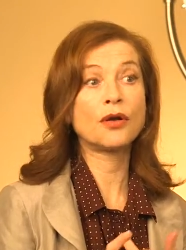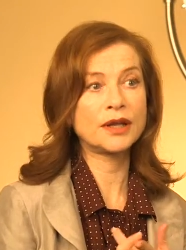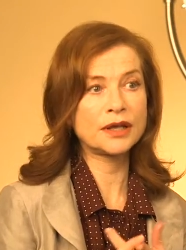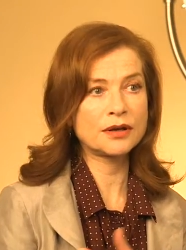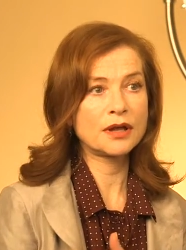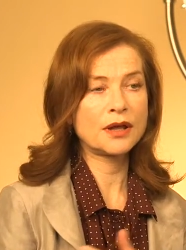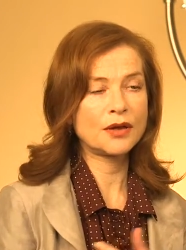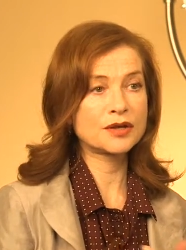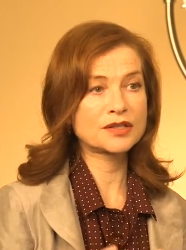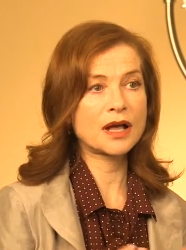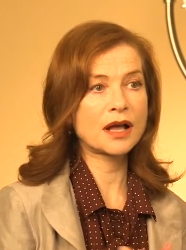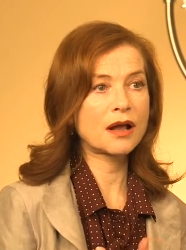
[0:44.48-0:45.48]
only a
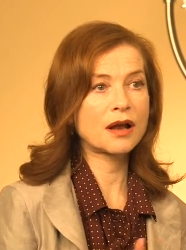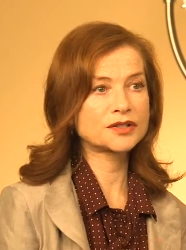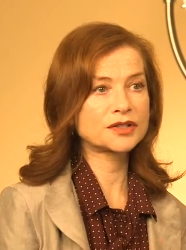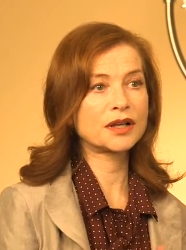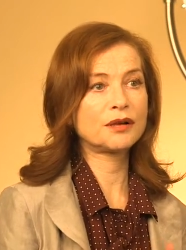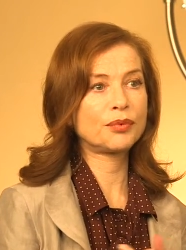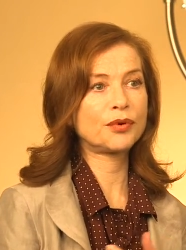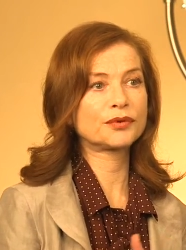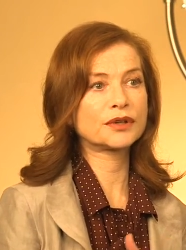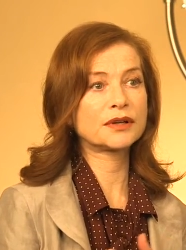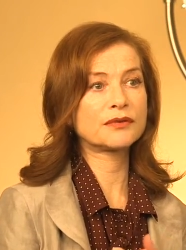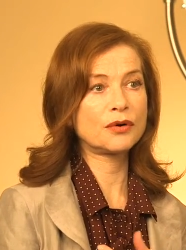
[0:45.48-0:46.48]
psychological
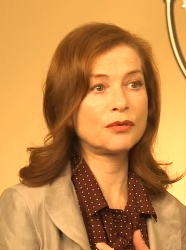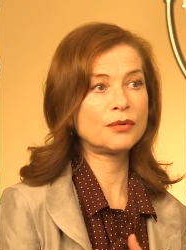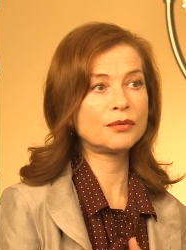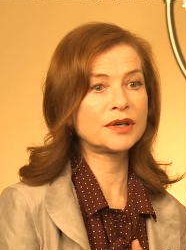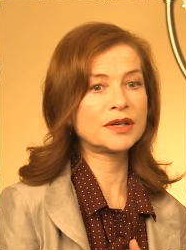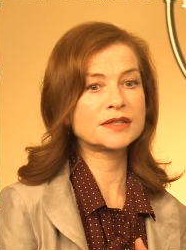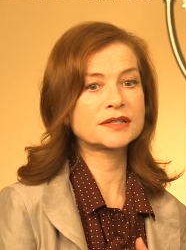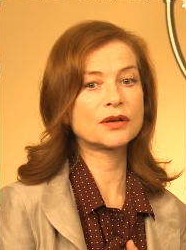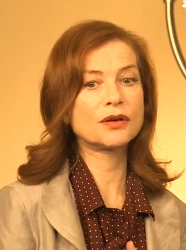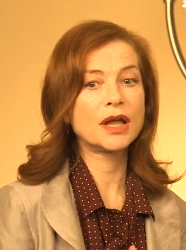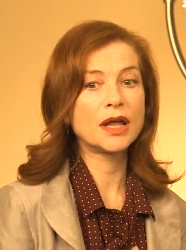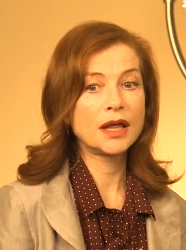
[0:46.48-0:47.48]
portrait of a woman.
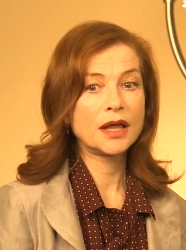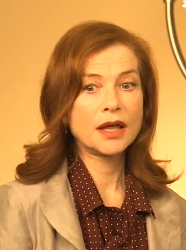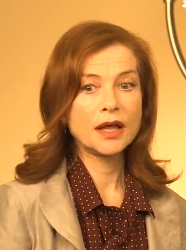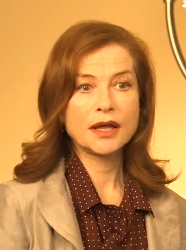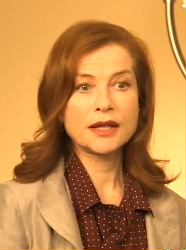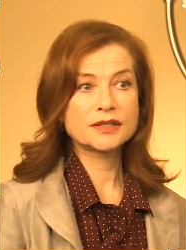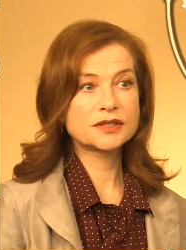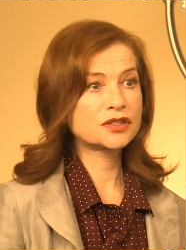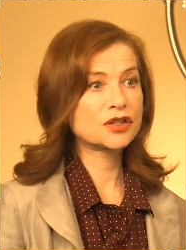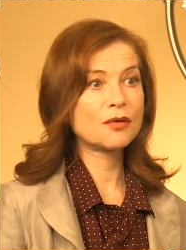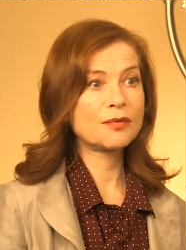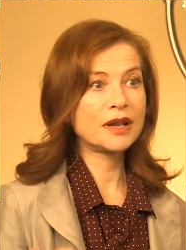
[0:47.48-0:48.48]
It's
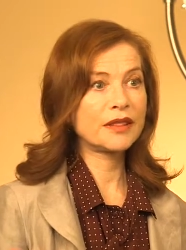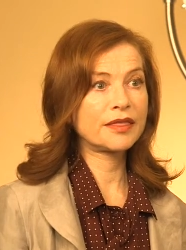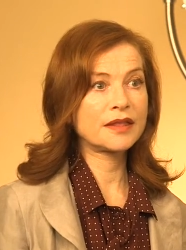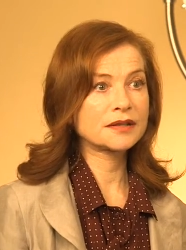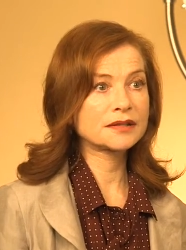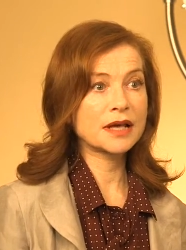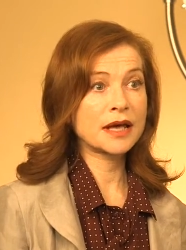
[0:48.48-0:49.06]
so many things.